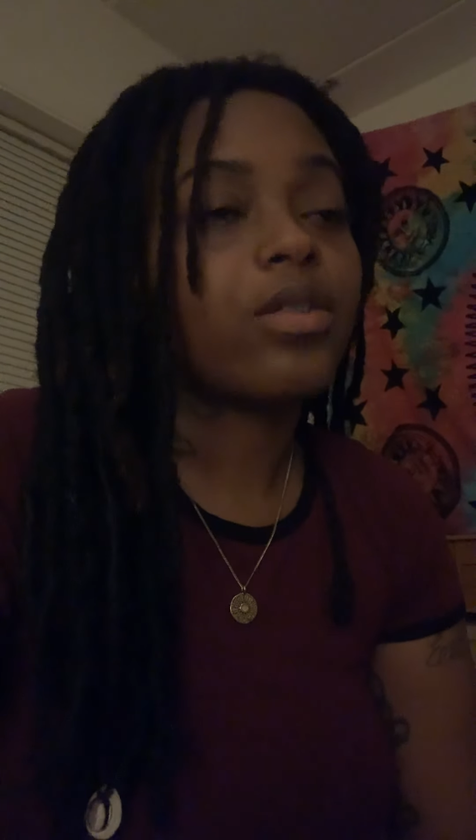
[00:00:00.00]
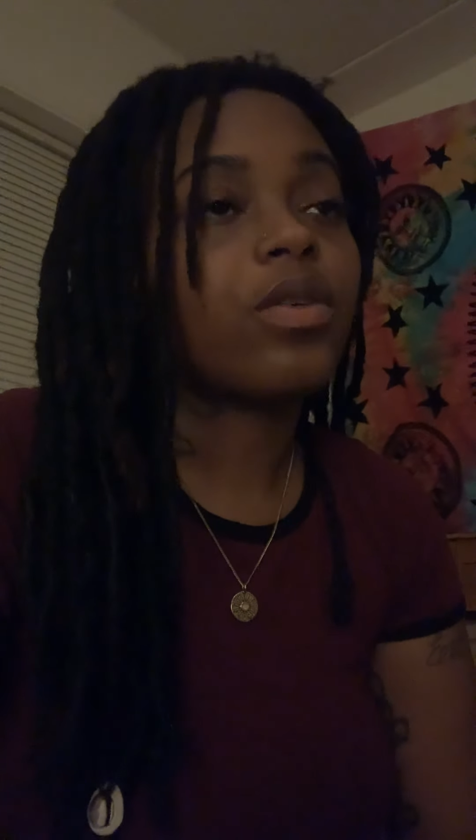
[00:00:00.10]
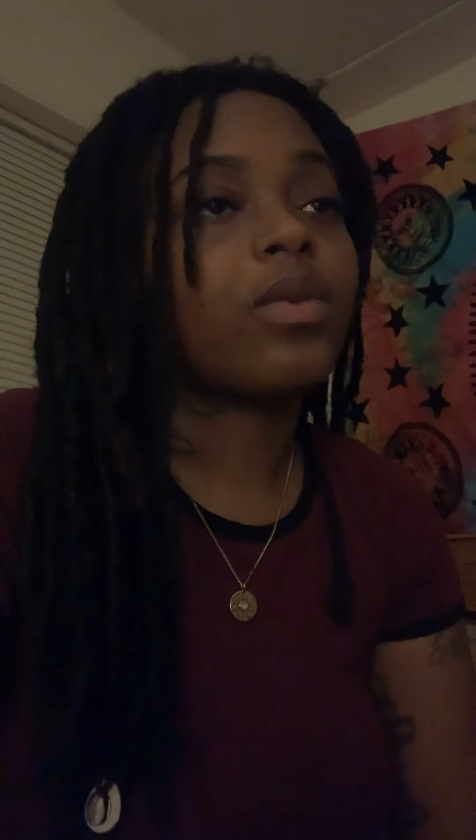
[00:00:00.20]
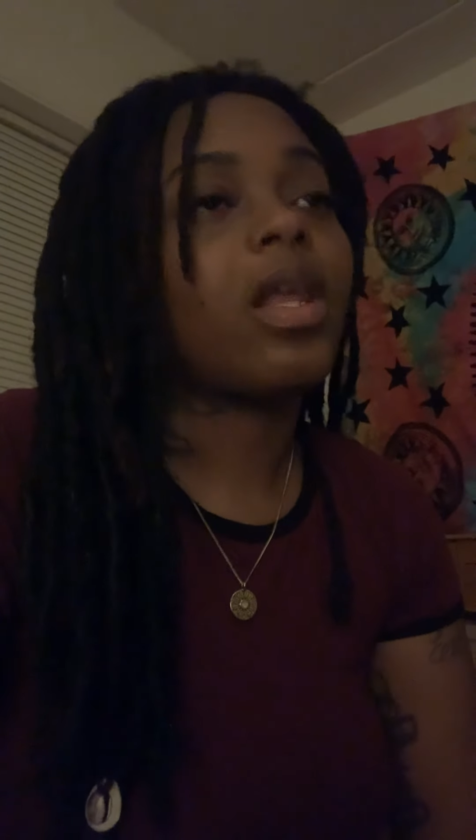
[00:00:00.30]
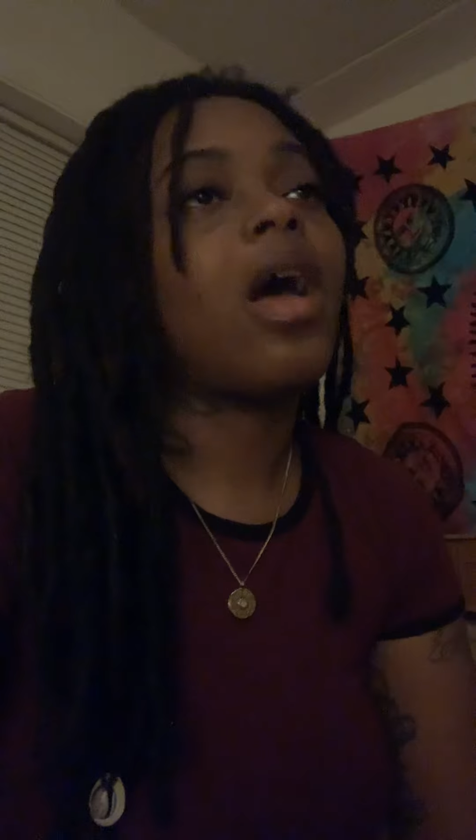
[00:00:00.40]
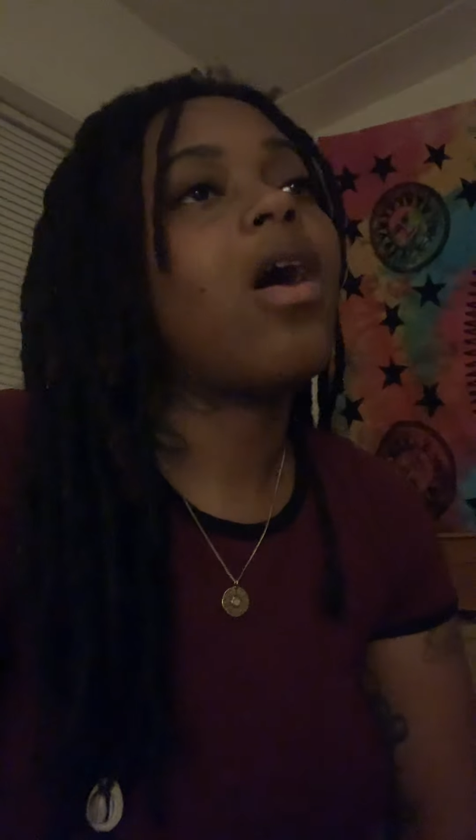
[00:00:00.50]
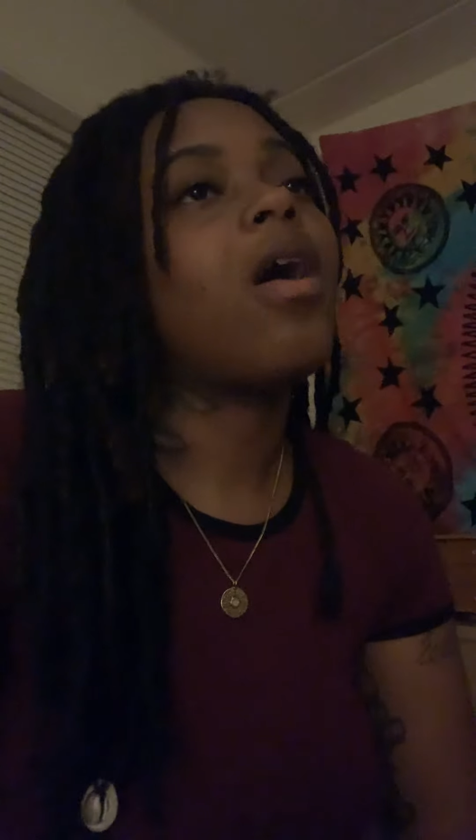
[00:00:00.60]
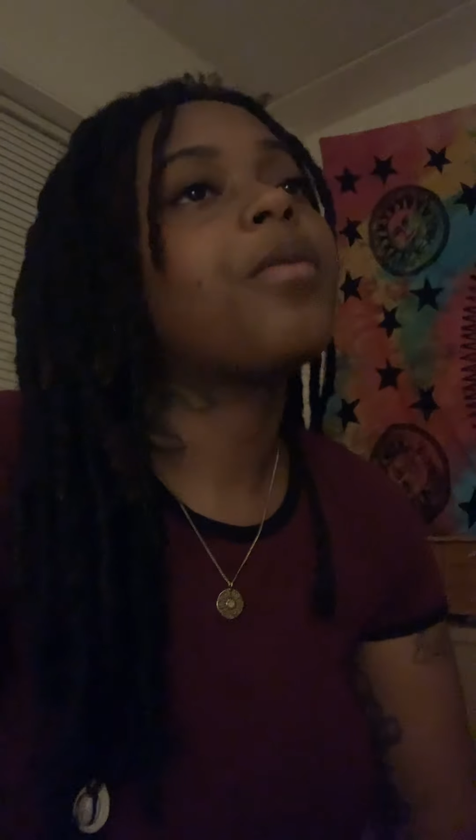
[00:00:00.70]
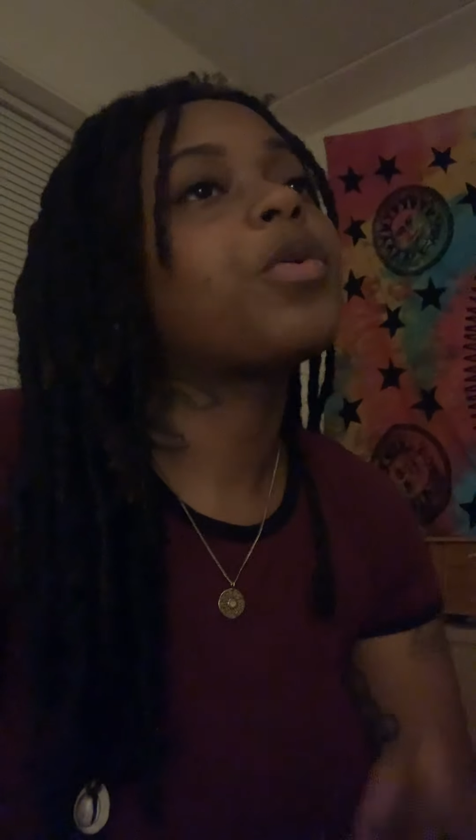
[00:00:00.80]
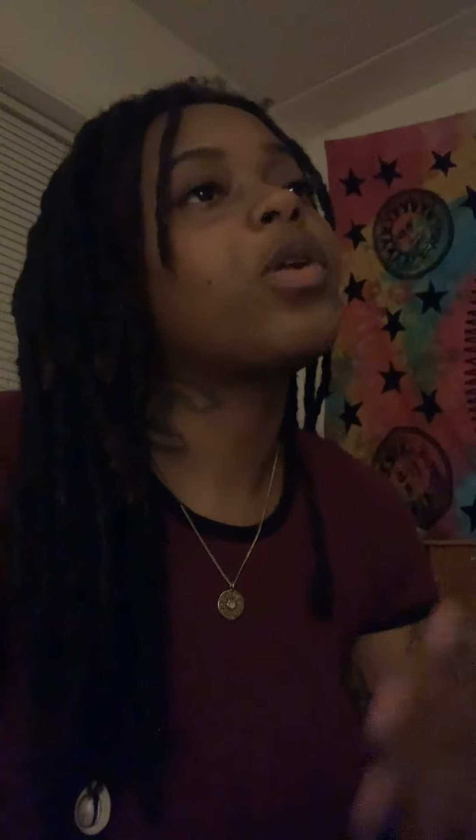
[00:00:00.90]
So
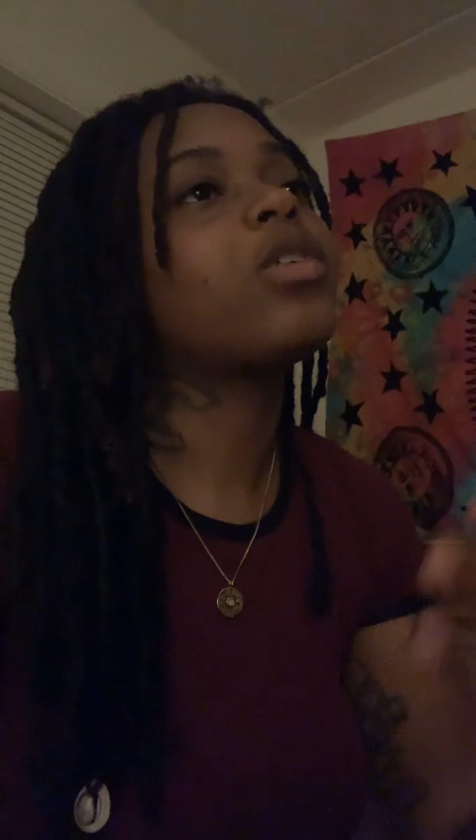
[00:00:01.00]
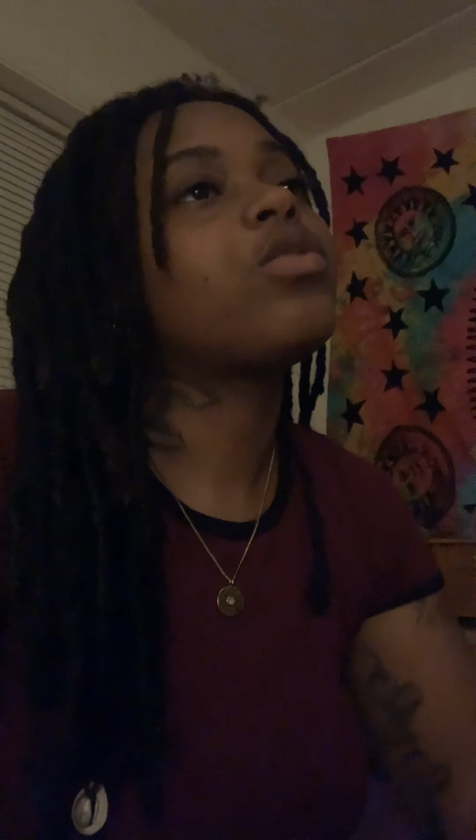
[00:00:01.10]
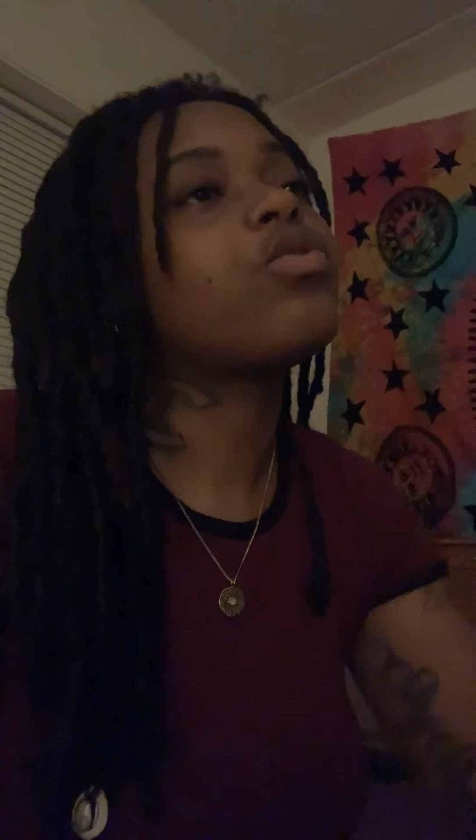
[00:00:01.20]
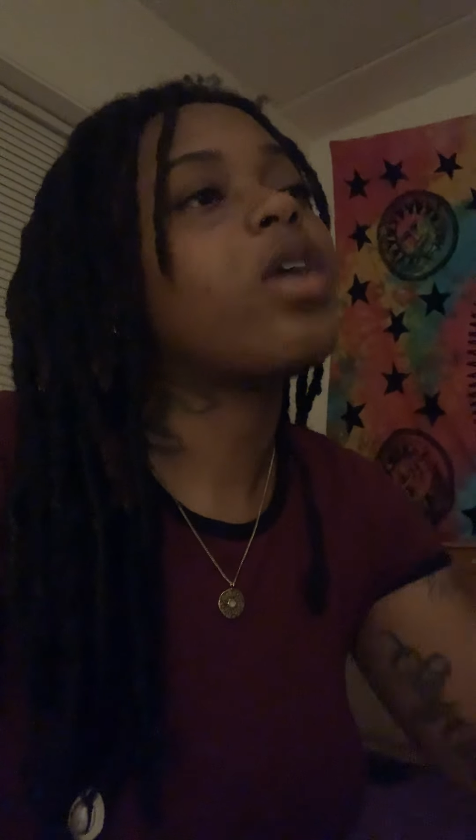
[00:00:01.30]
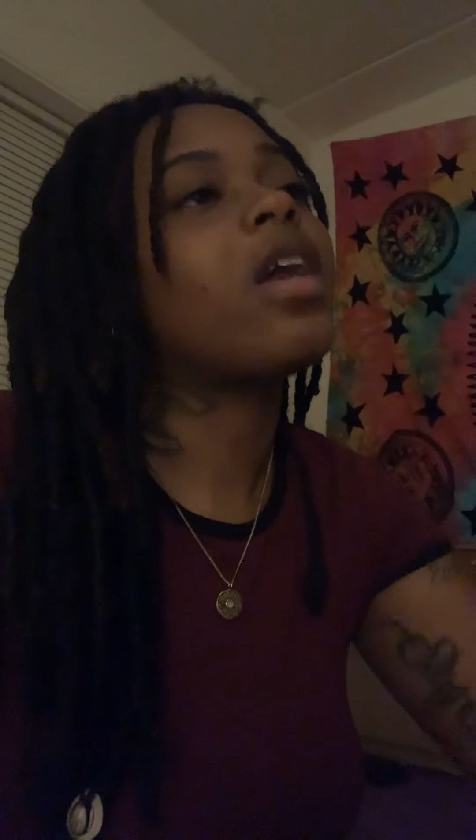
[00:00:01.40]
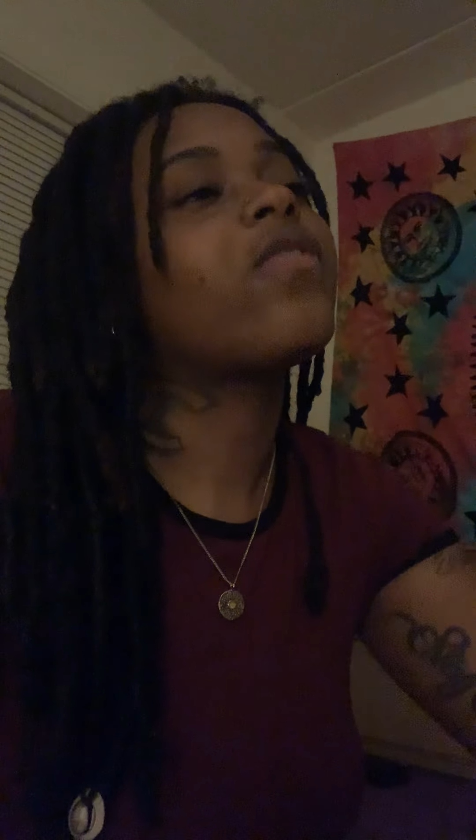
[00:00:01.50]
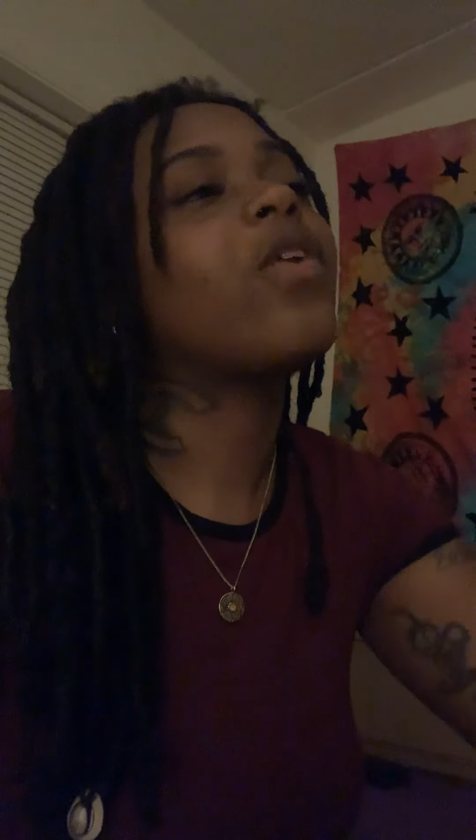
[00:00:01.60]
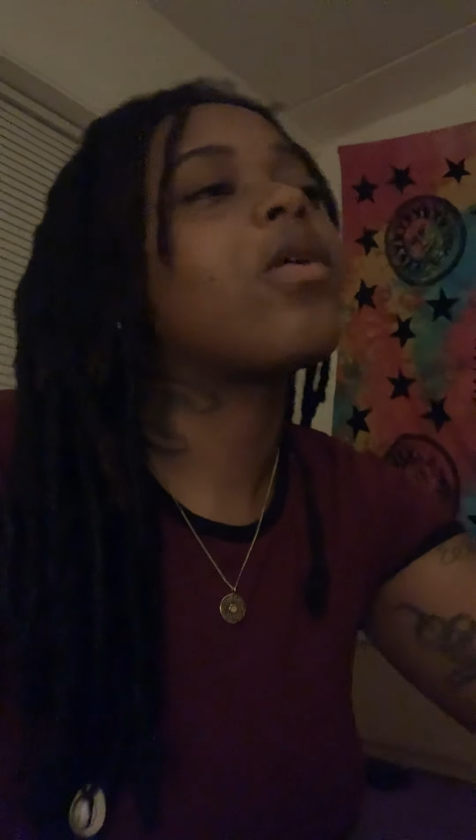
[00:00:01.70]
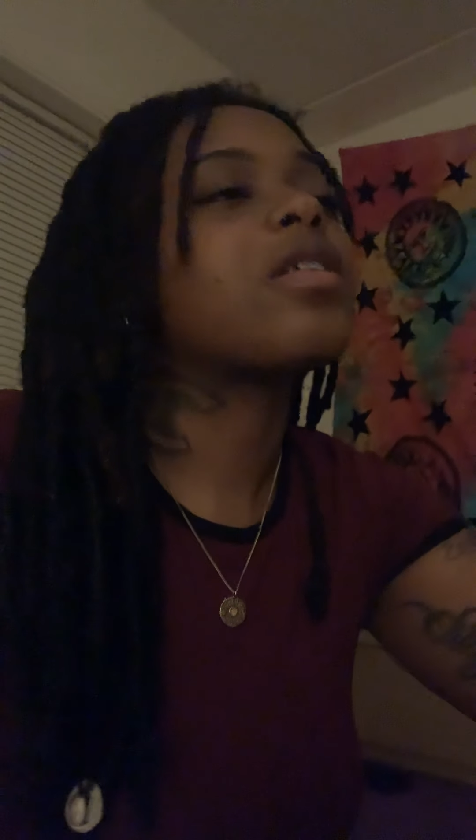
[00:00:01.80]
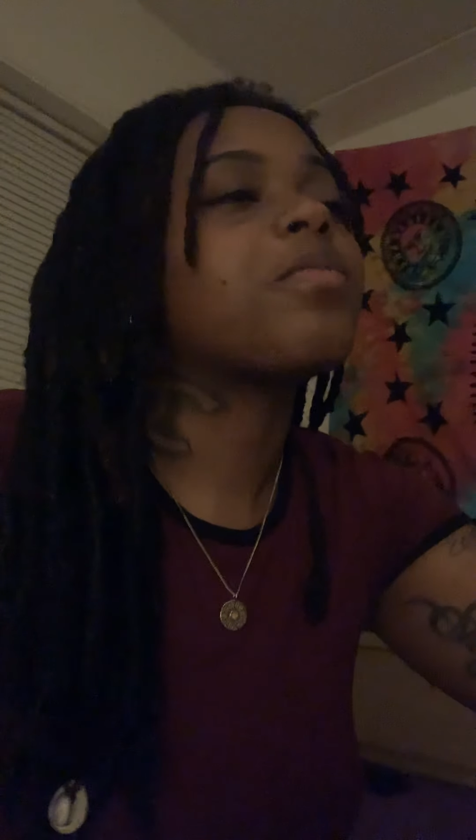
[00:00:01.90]
now I'm going to try to
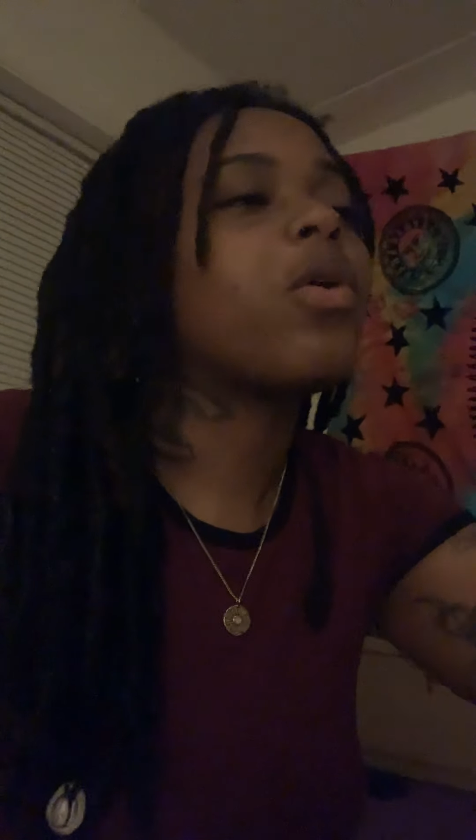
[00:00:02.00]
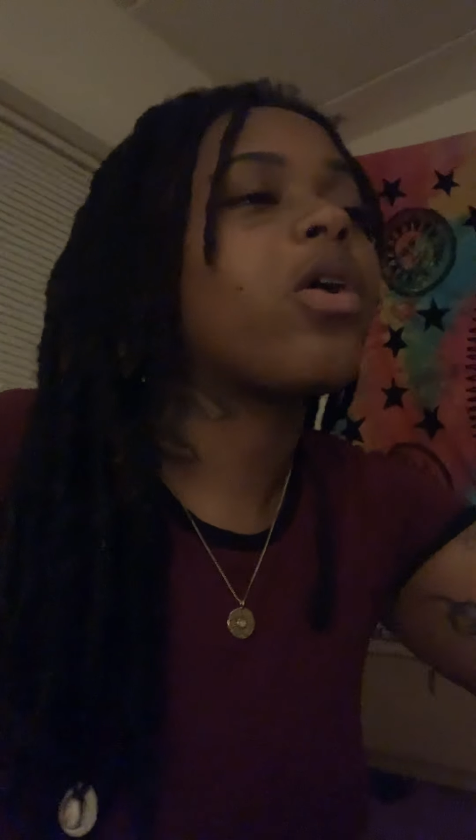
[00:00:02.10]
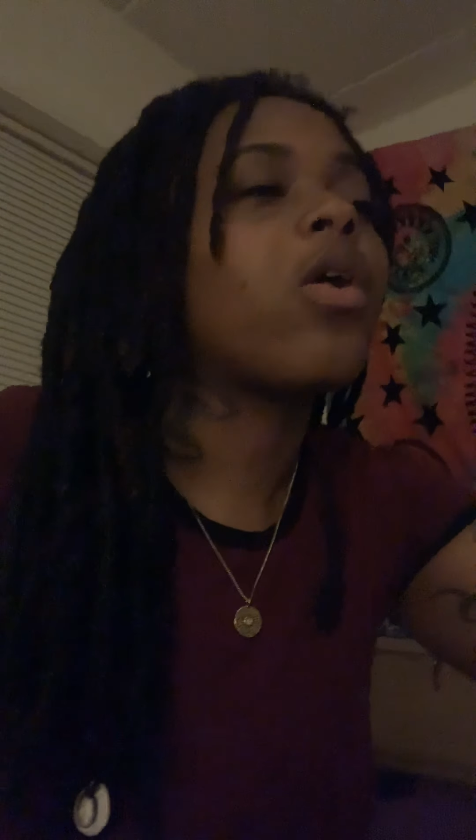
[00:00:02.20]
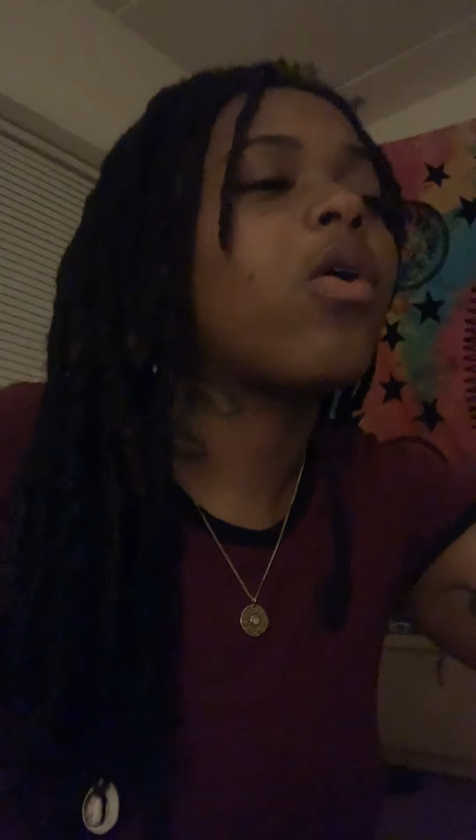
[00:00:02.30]
focus more